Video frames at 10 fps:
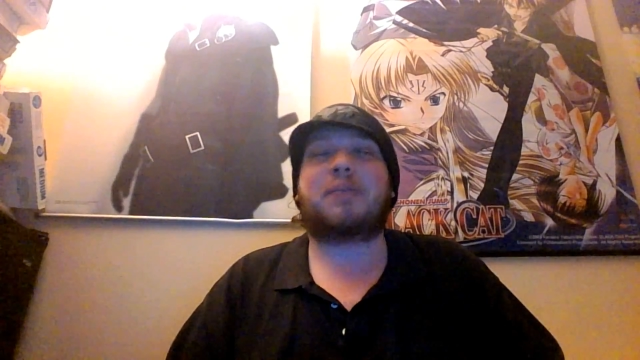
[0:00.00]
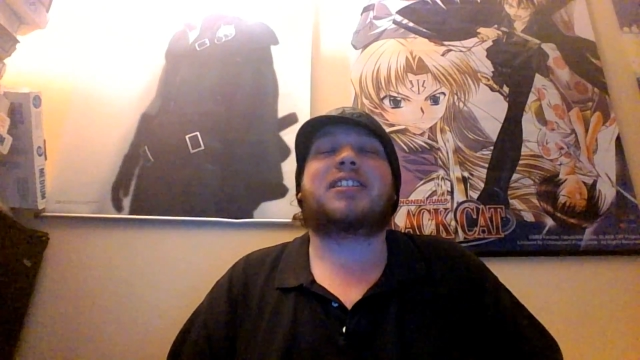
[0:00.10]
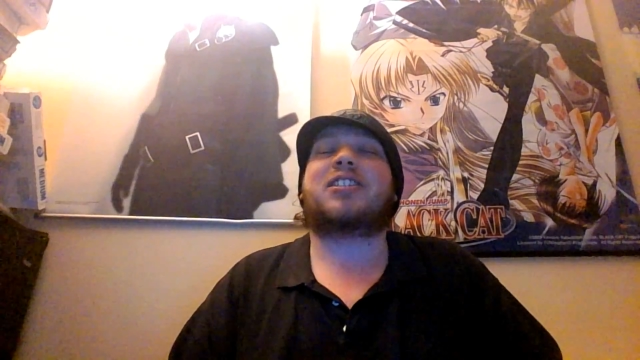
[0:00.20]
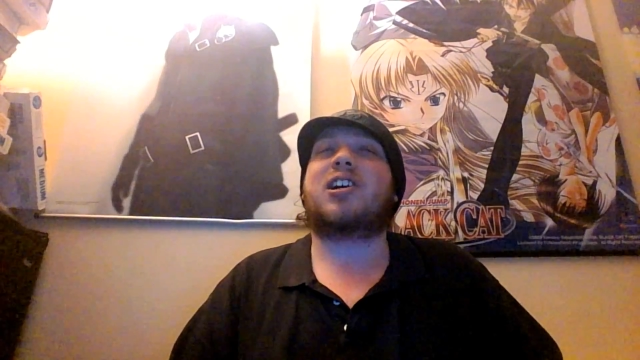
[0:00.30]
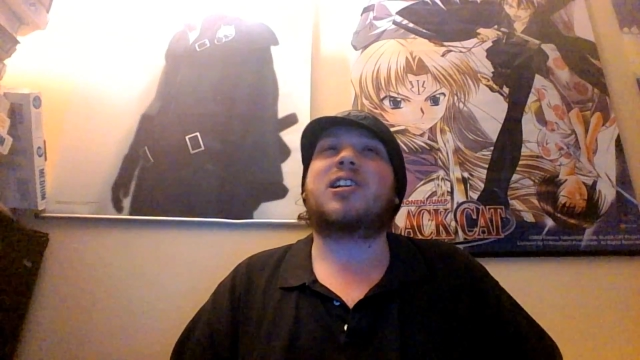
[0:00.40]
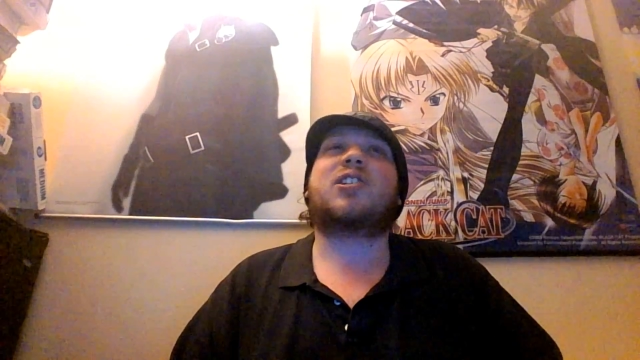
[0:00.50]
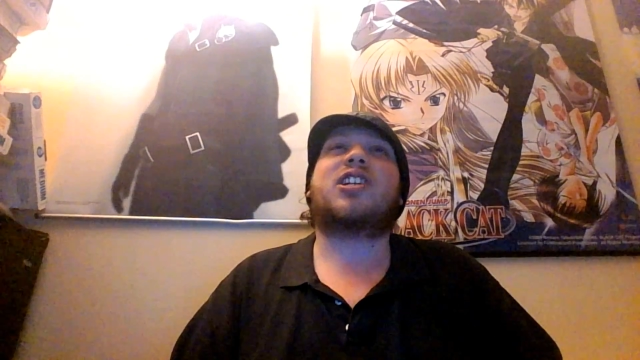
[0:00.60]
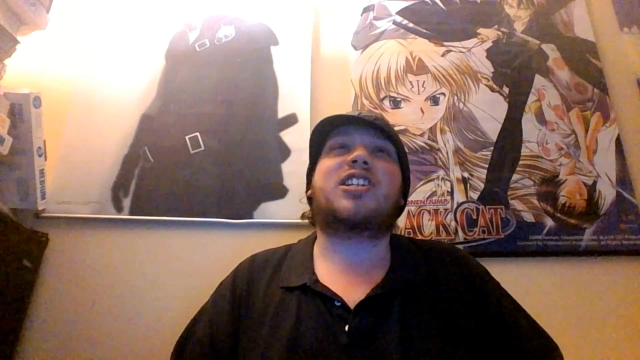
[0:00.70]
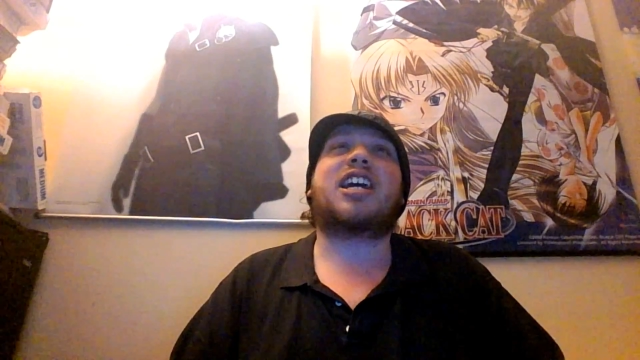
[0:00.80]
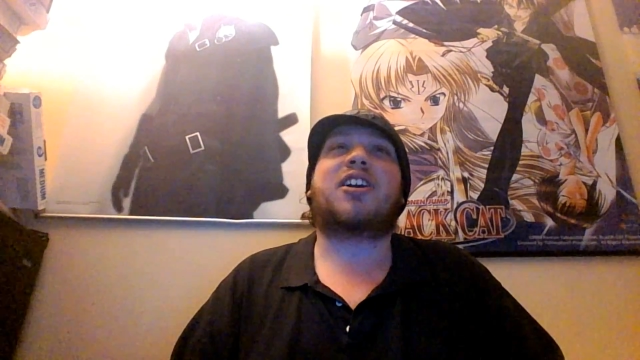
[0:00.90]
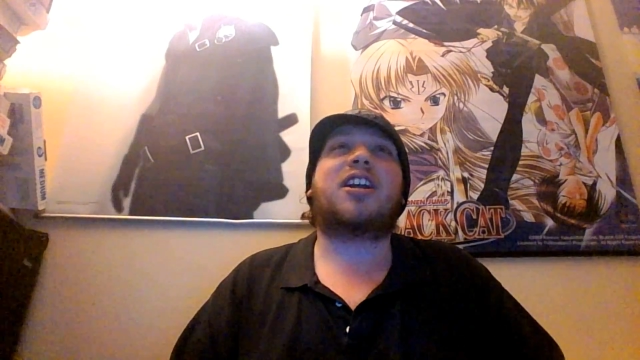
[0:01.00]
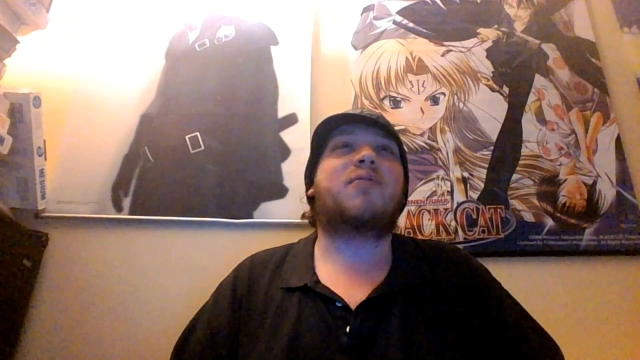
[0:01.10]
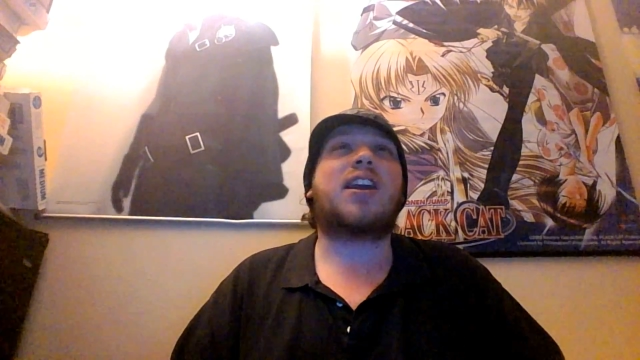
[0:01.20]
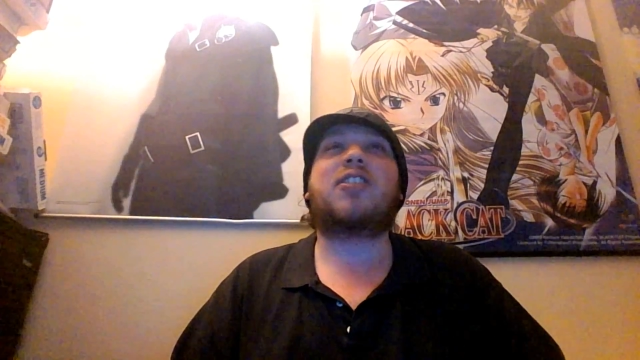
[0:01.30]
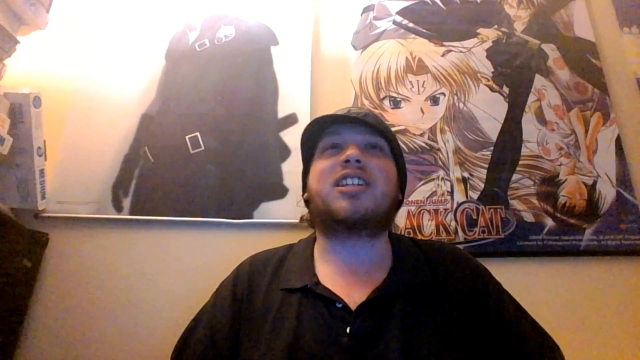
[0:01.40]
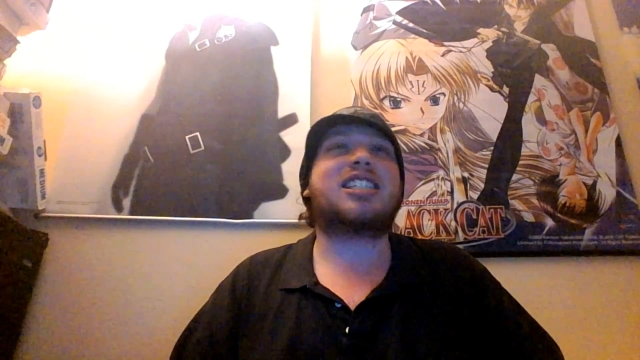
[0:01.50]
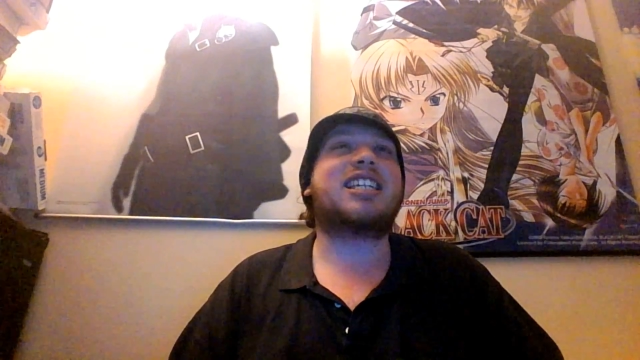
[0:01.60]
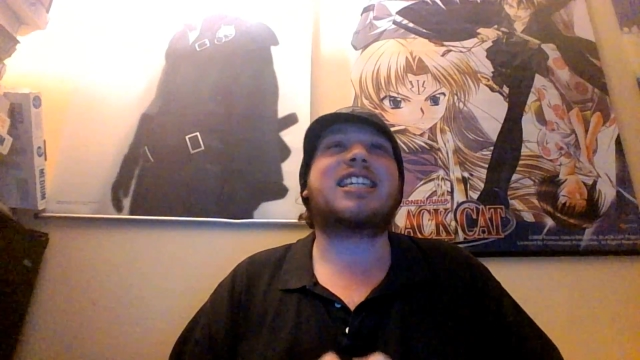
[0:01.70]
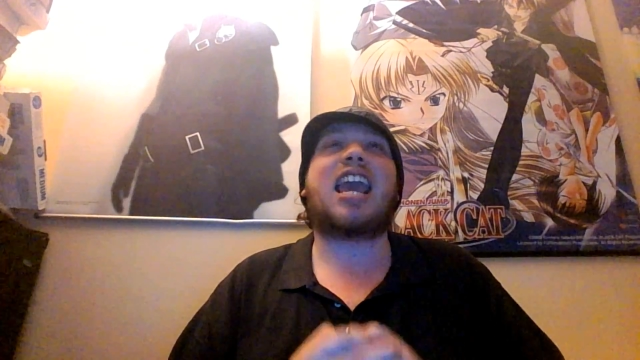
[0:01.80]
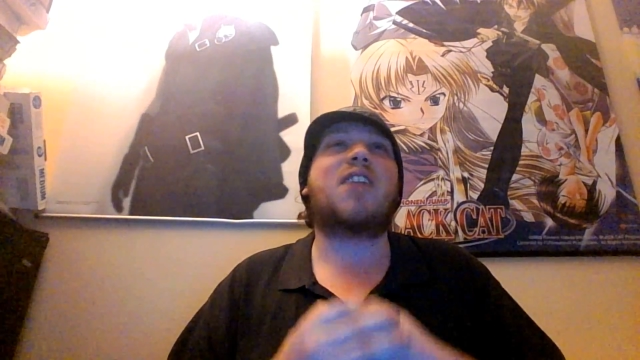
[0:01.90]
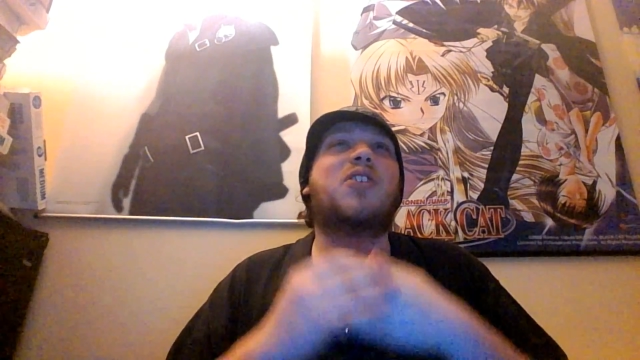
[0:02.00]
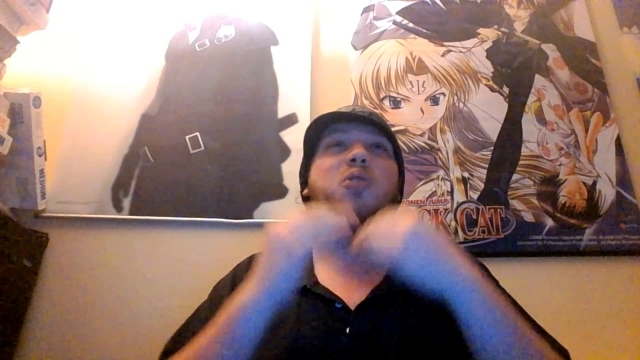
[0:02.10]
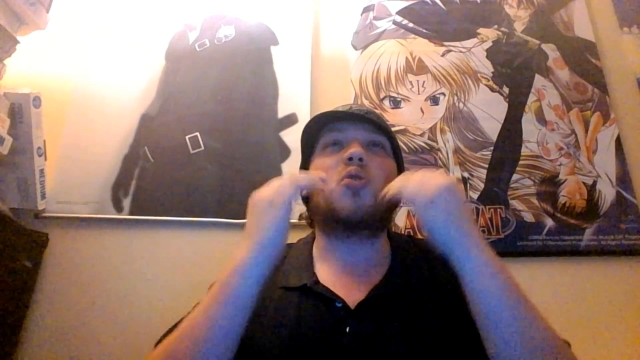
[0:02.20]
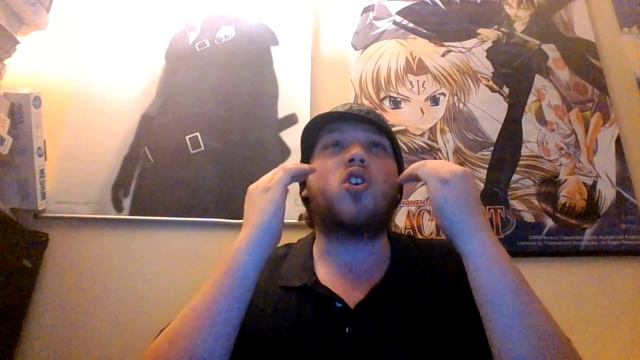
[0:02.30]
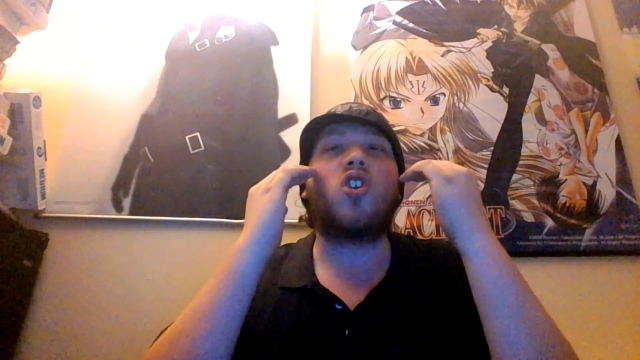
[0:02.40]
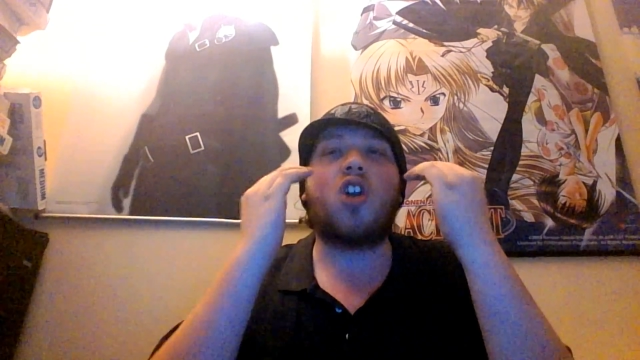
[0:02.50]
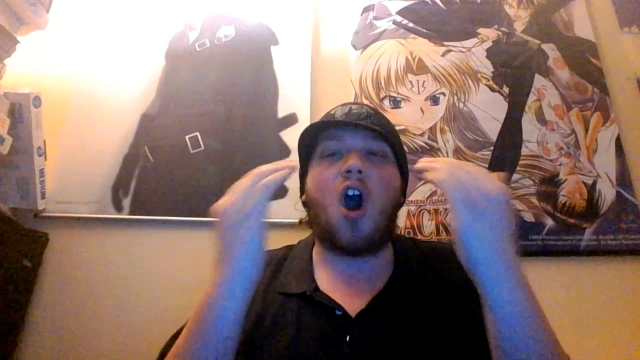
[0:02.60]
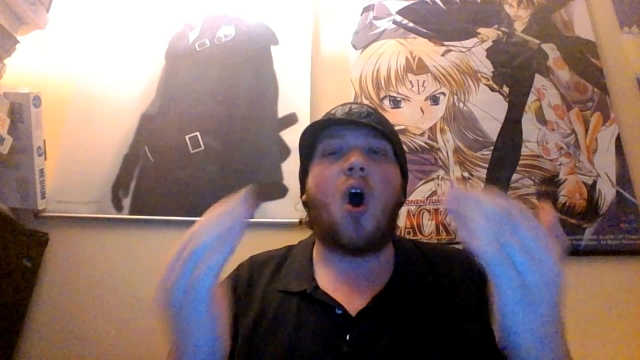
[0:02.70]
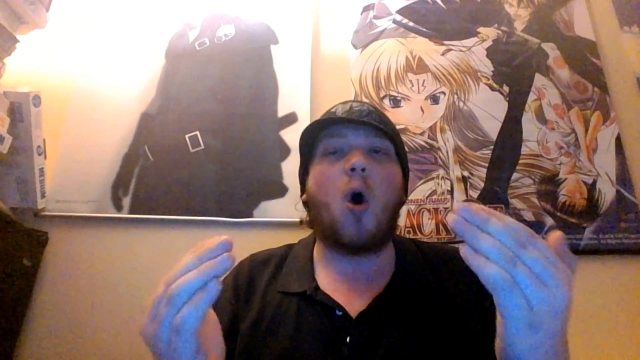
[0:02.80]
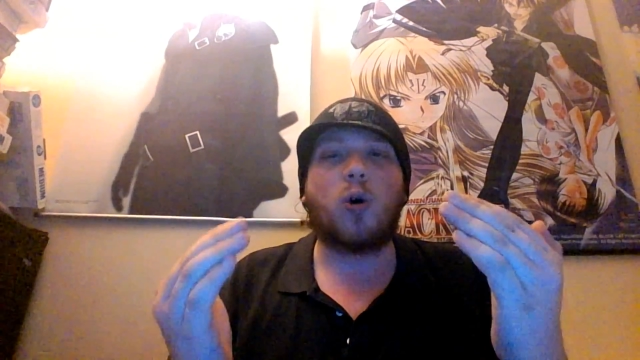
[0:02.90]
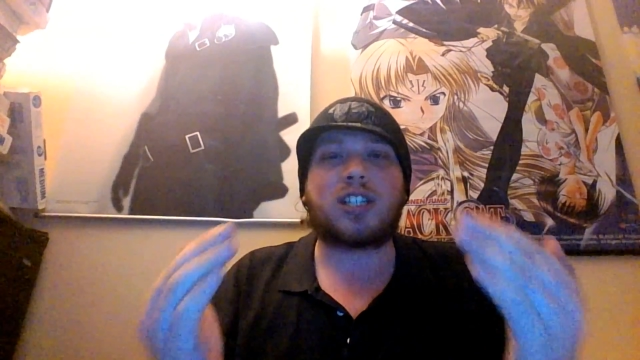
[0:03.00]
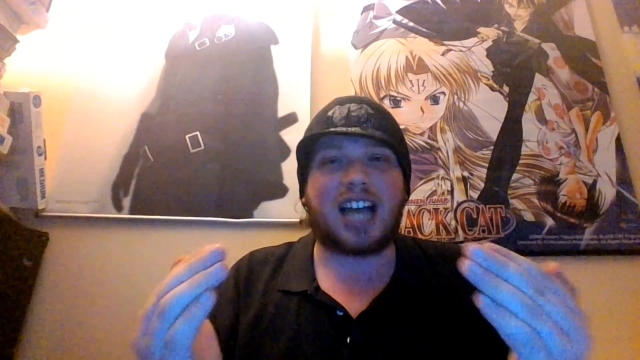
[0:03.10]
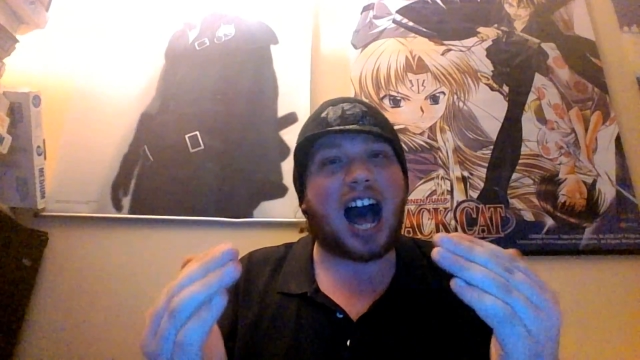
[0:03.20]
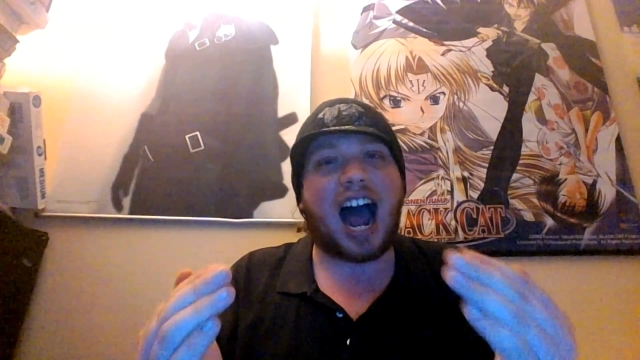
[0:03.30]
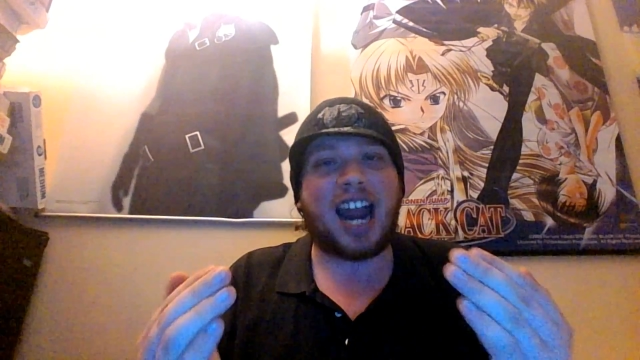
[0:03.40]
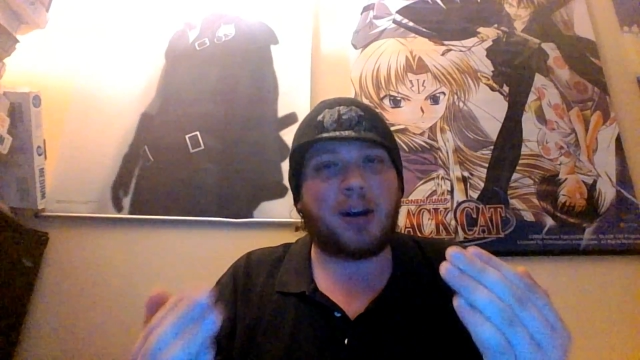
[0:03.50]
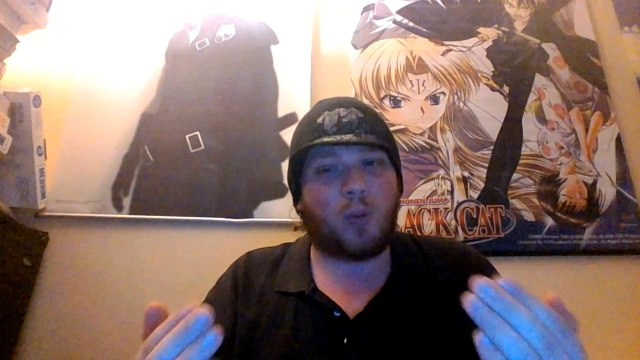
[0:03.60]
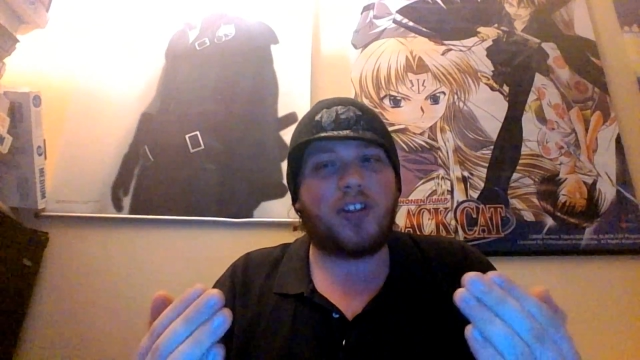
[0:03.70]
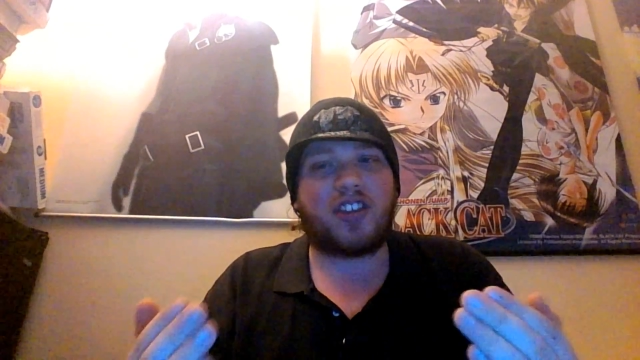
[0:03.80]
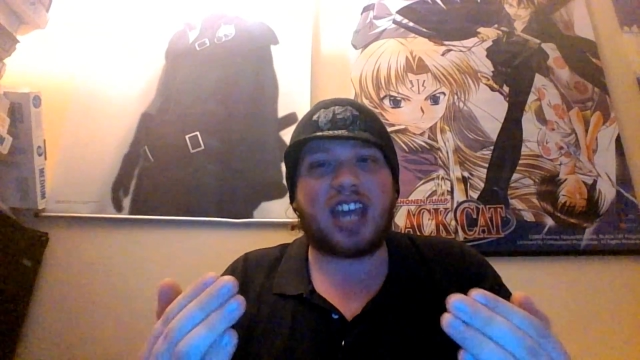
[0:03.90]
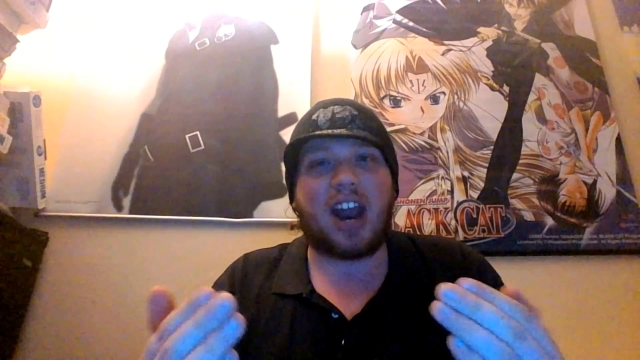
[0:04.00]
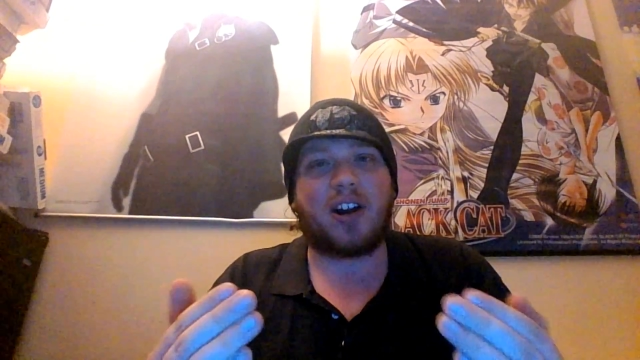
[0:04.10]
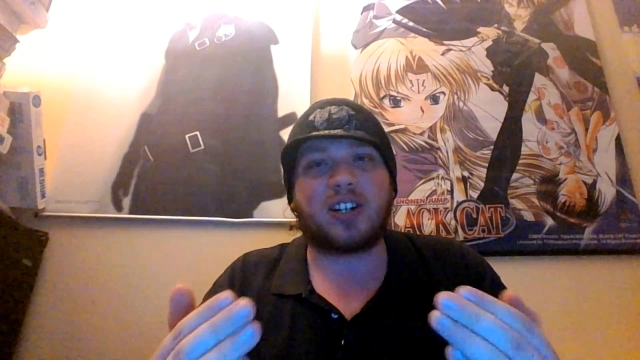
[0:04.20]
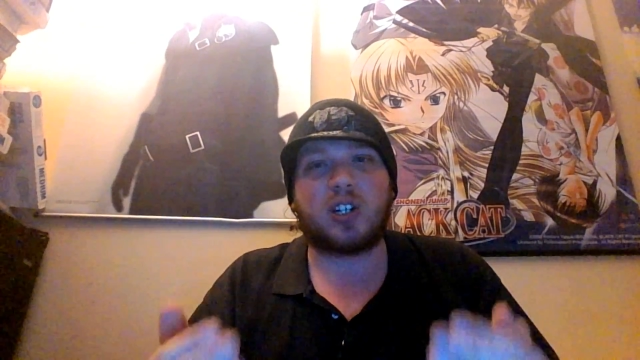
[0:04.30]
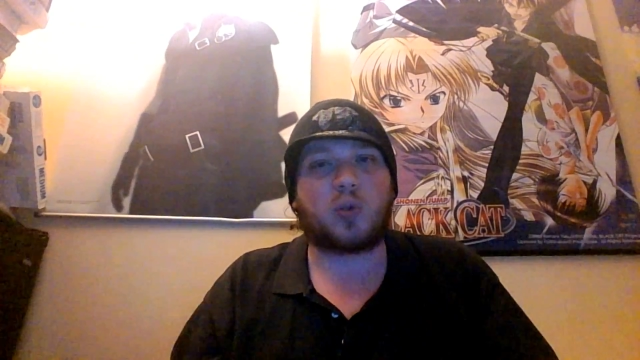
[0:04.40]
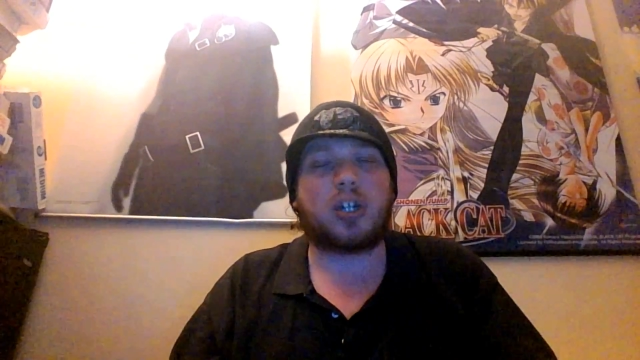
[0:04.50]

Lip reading: but Star Ocean Integrity and Faithlessness gave you no time with the characters